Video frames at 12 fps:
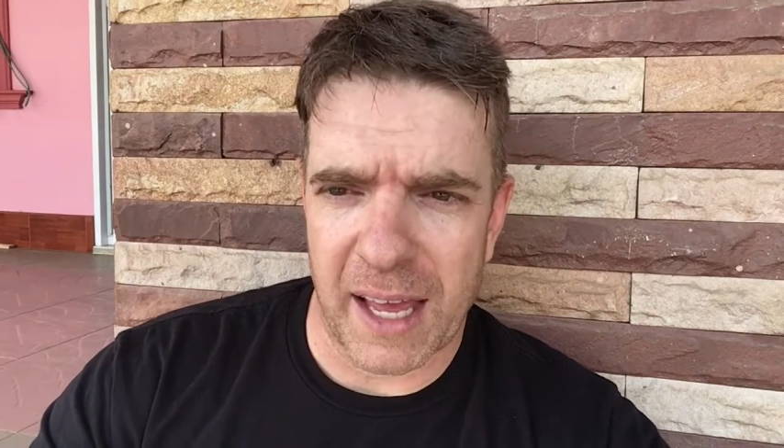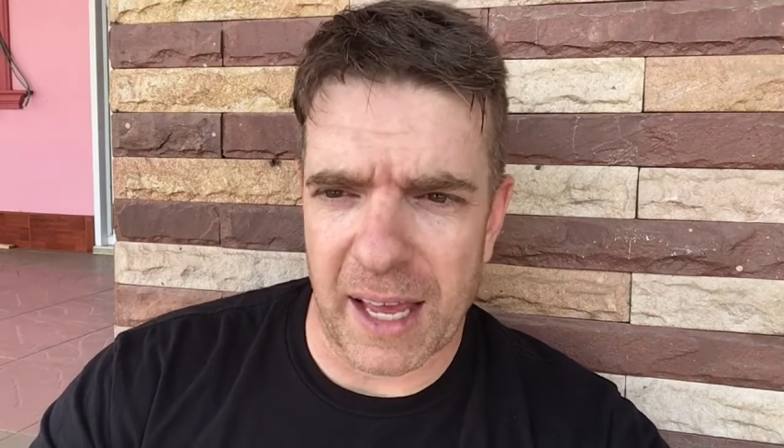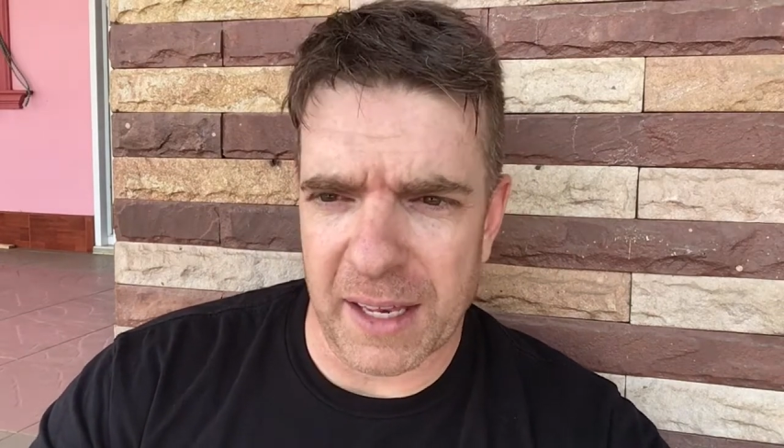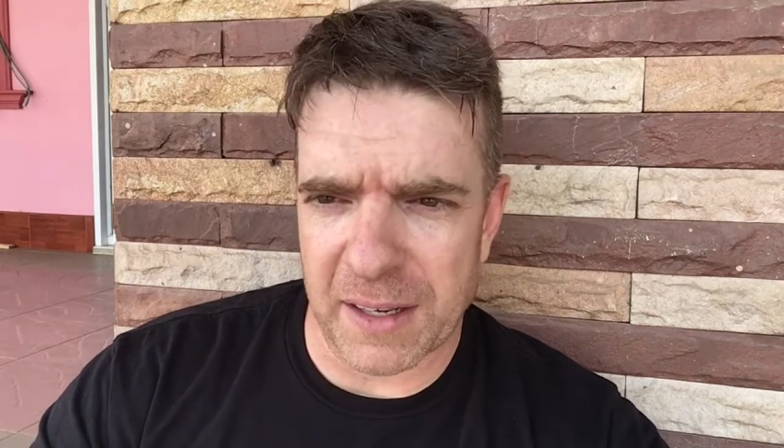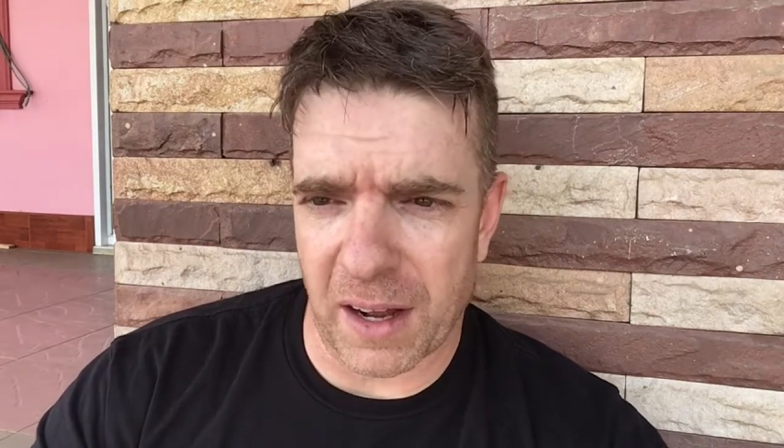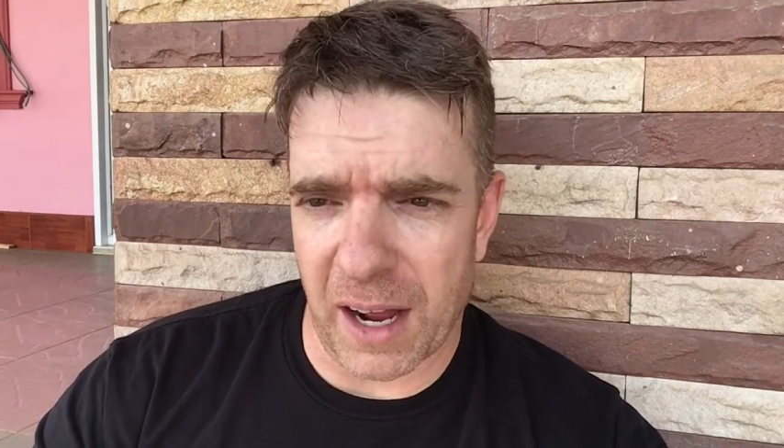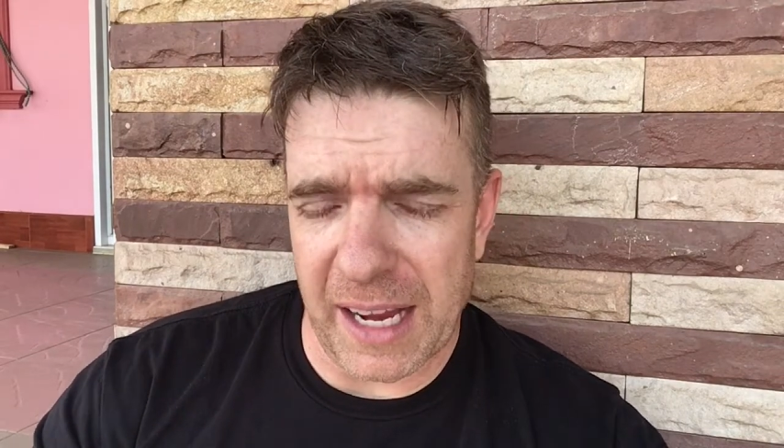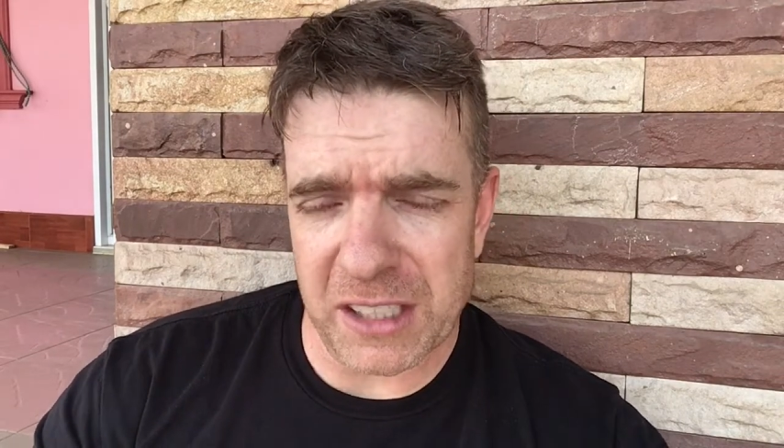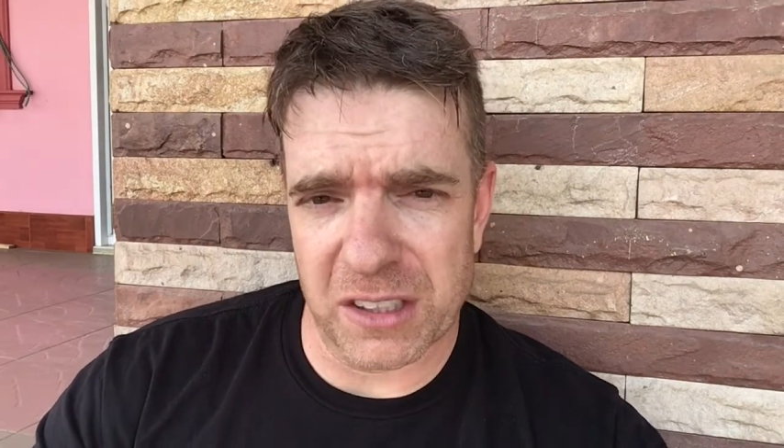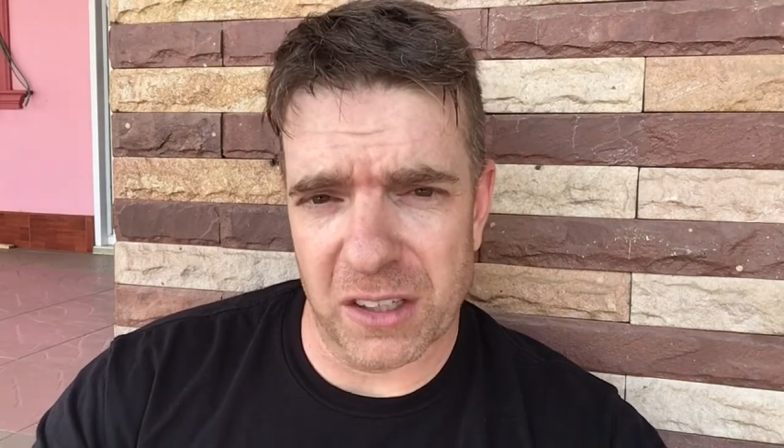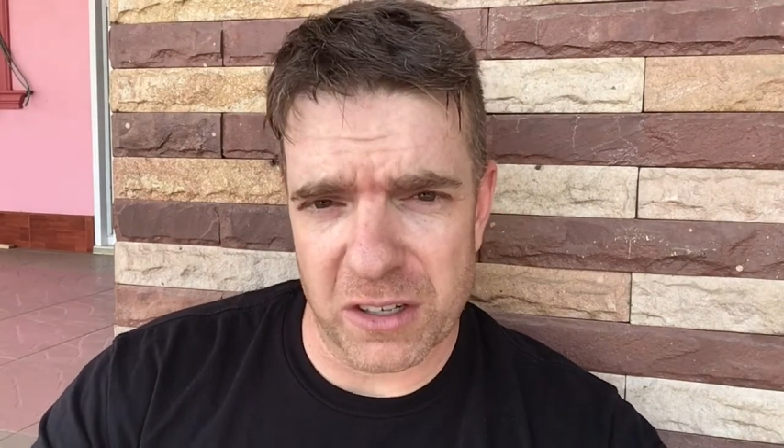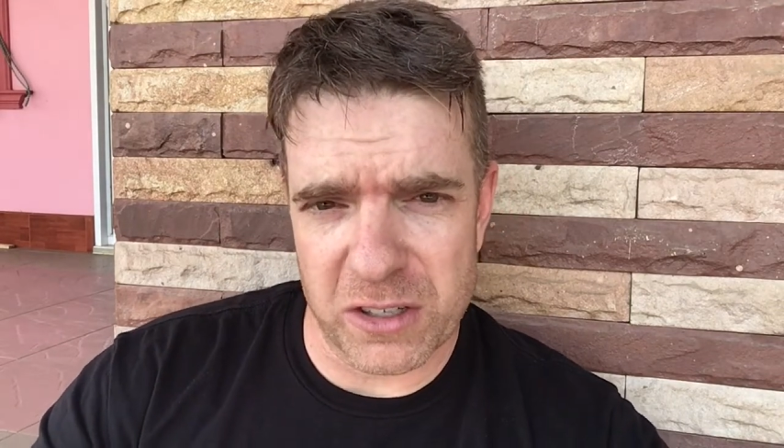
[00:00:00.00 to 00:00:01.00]
And
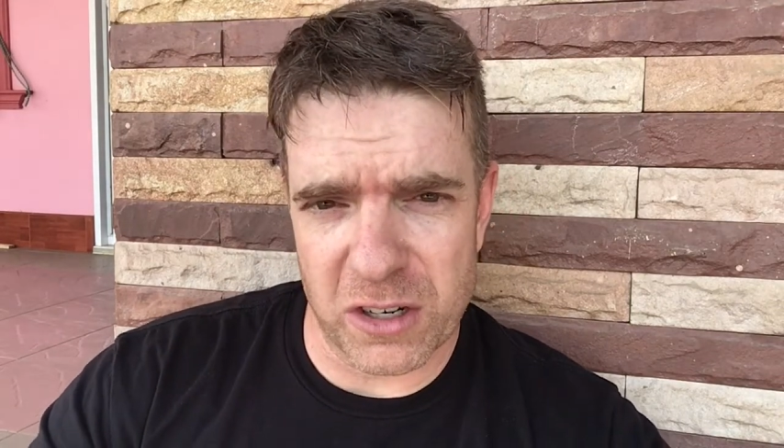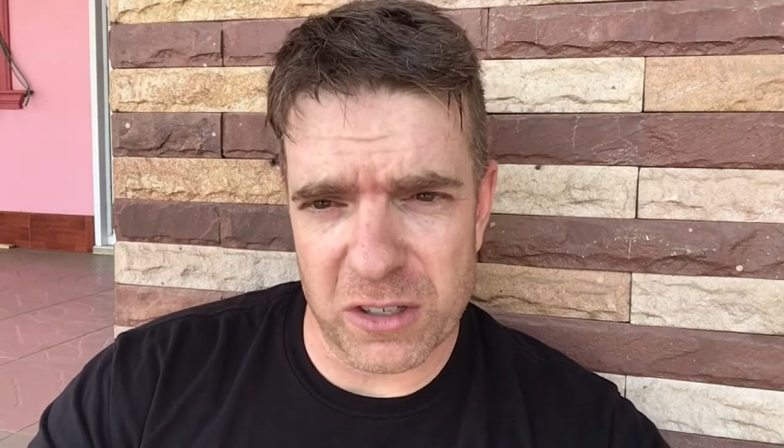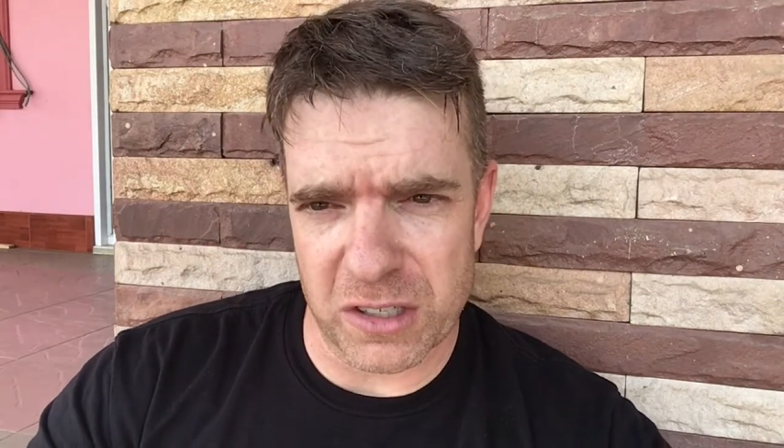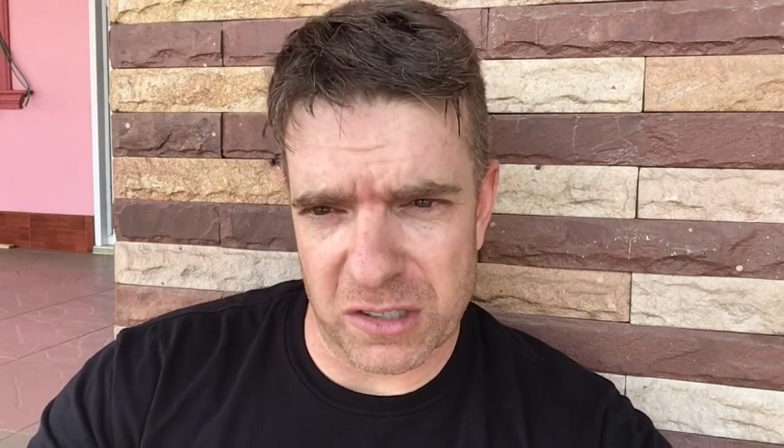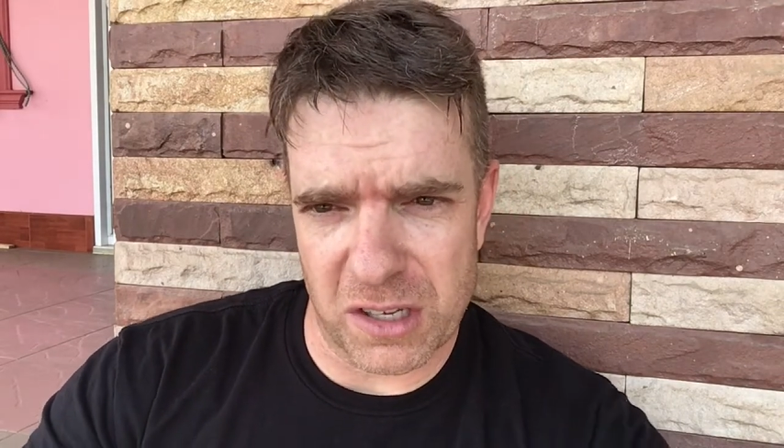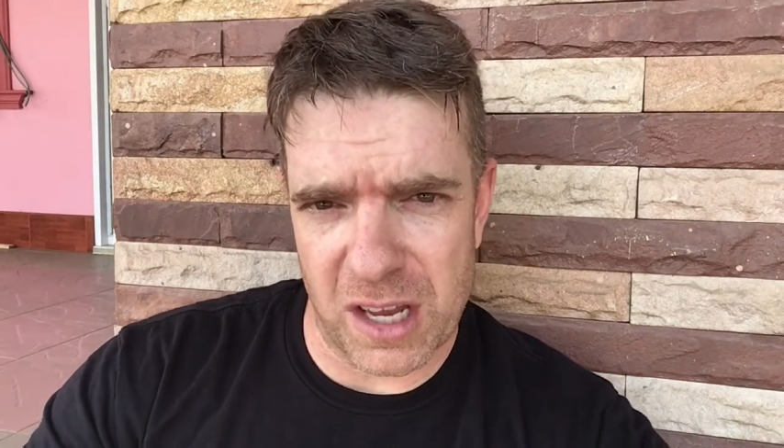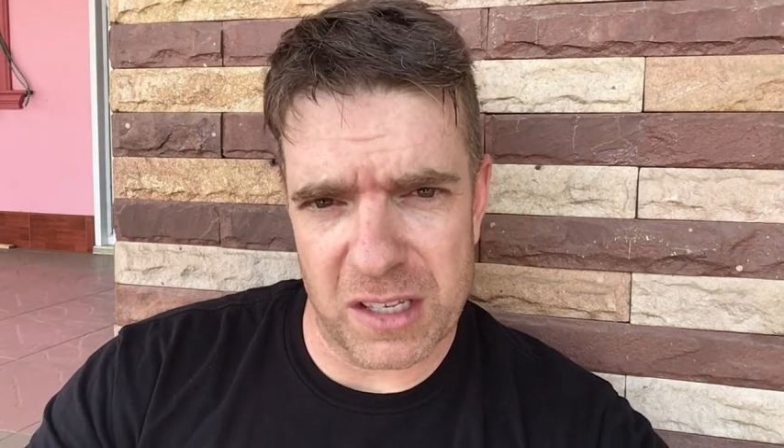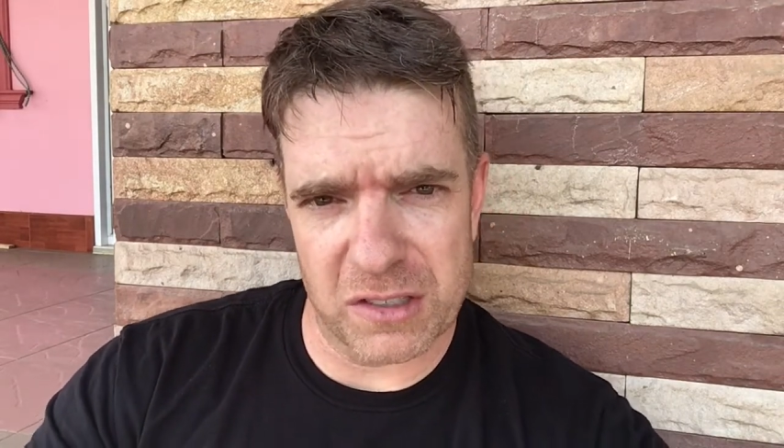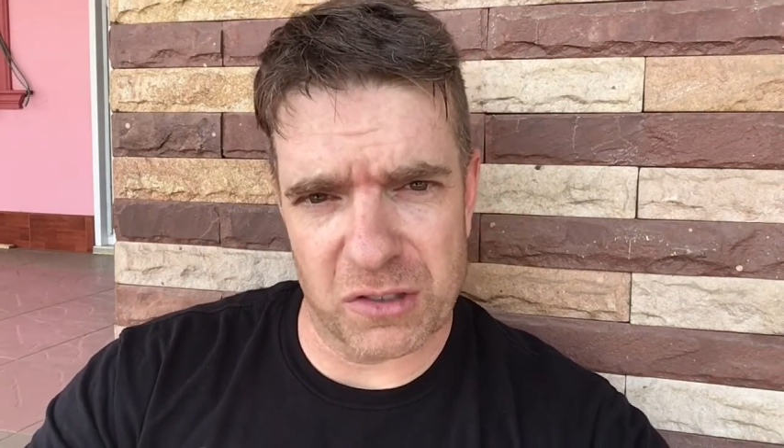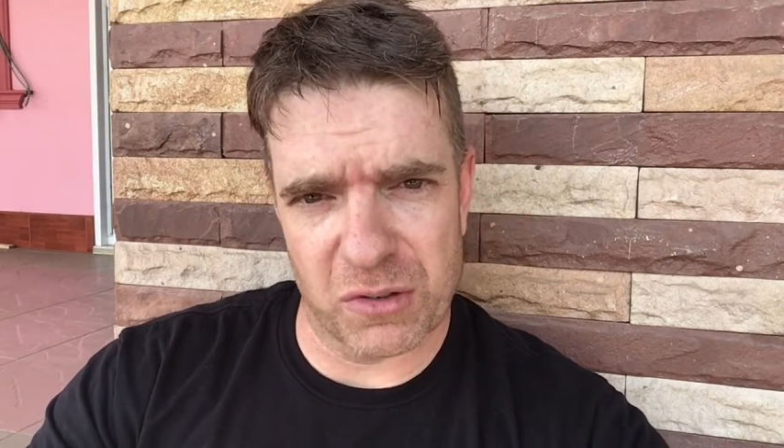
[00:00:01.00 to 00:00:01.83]
actually our church has